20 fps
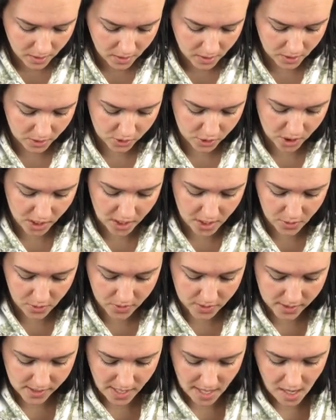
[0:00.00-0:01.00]
I'll try to quit
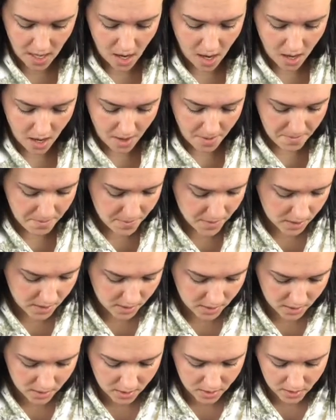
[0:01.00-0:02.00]
saying I'm
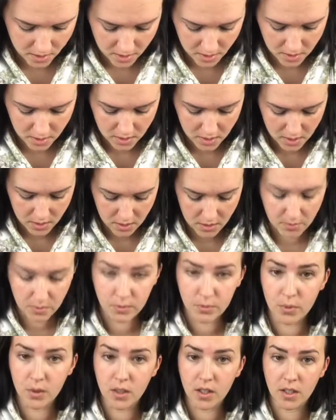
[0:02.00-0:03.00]

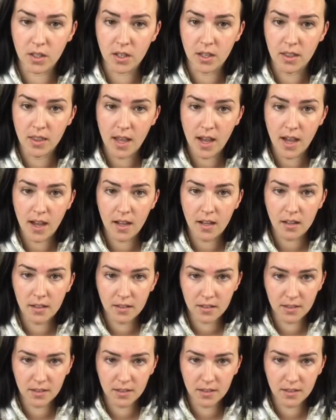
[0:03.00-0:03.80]
really good at that.